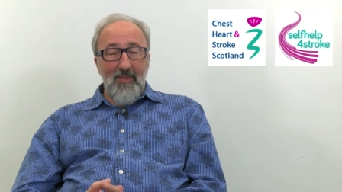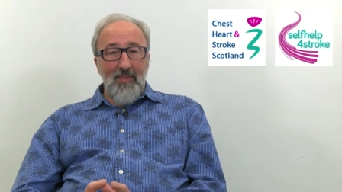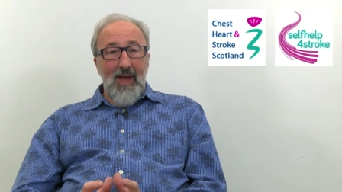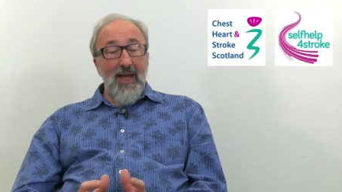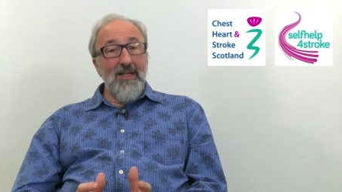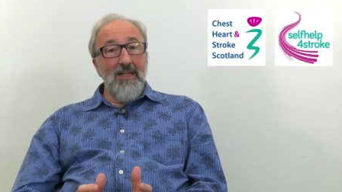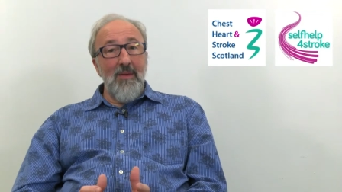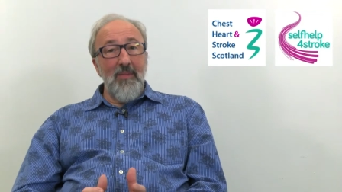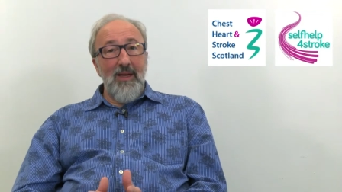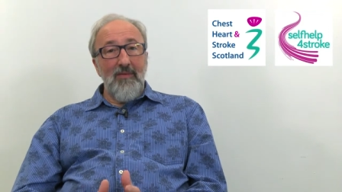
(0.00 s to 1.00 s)
But
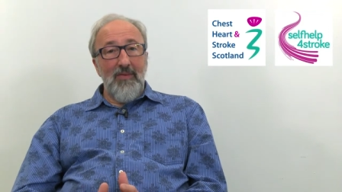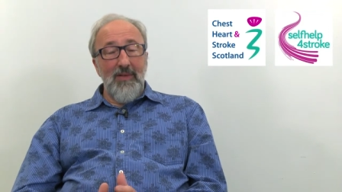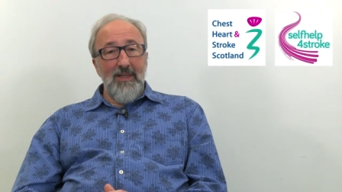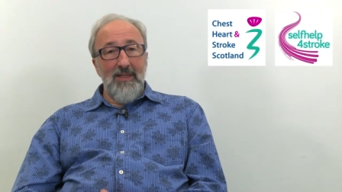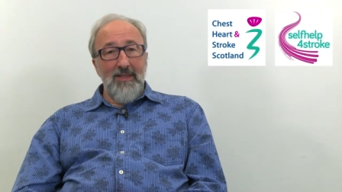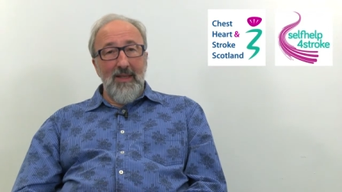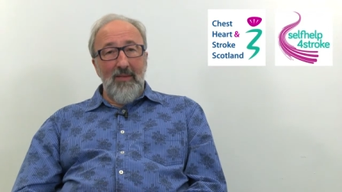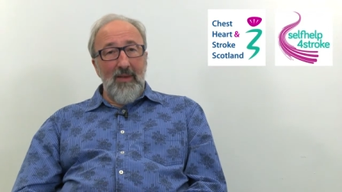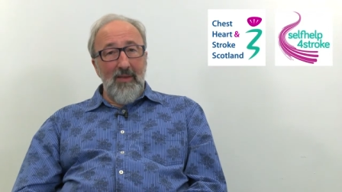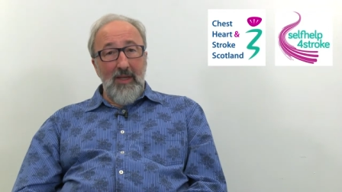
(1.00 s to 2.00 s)
actually, mindfulness is
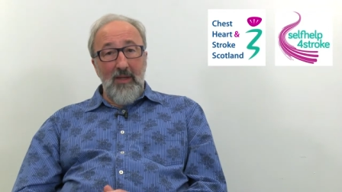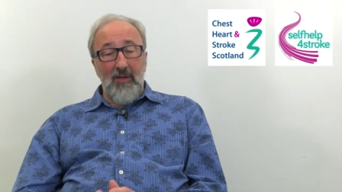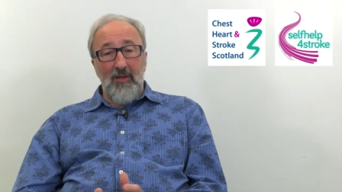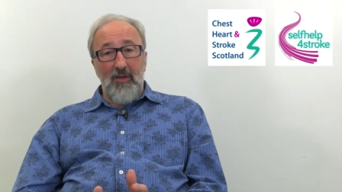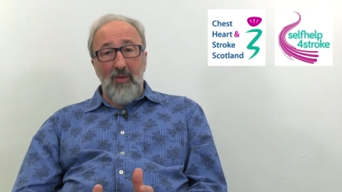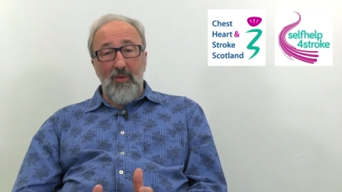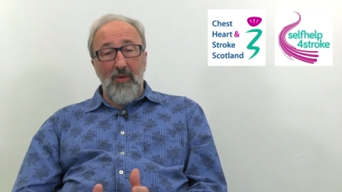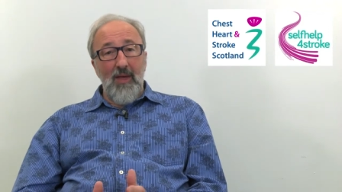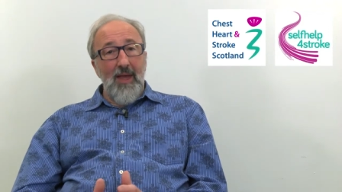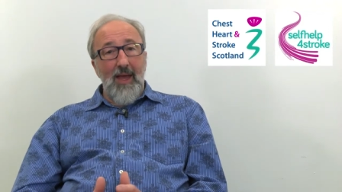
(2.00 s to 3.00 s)
something that you can do
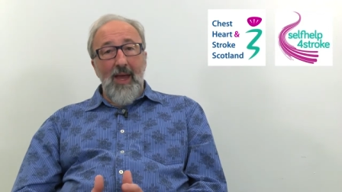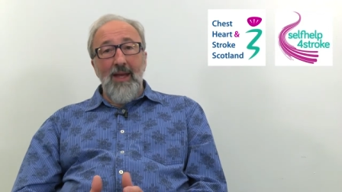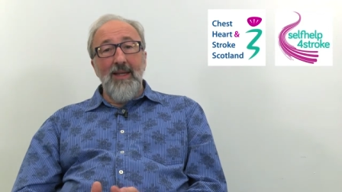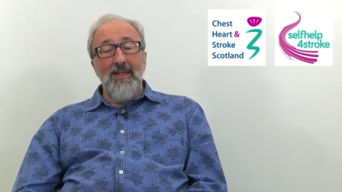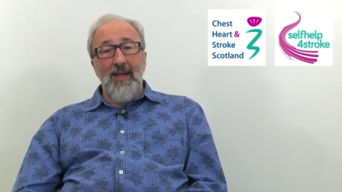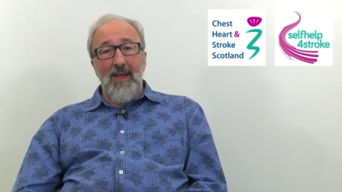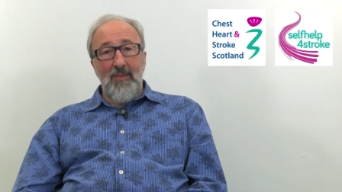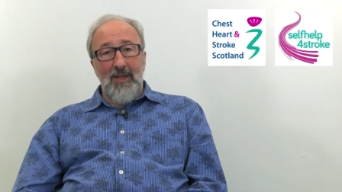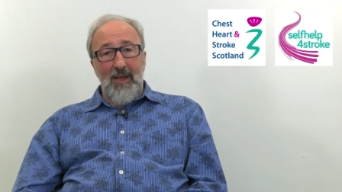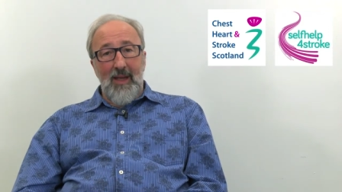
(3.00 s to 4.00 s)
any
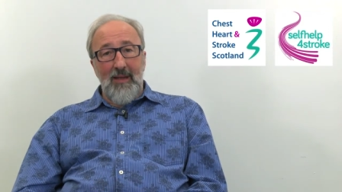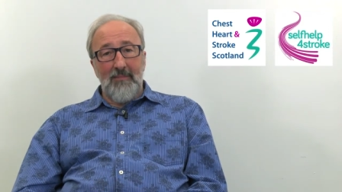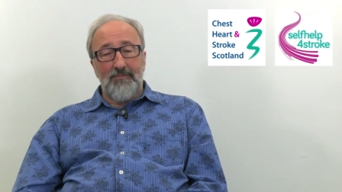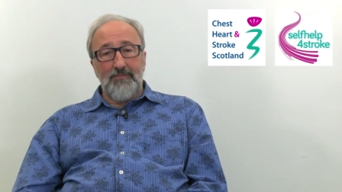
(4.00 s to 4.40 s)
time of day,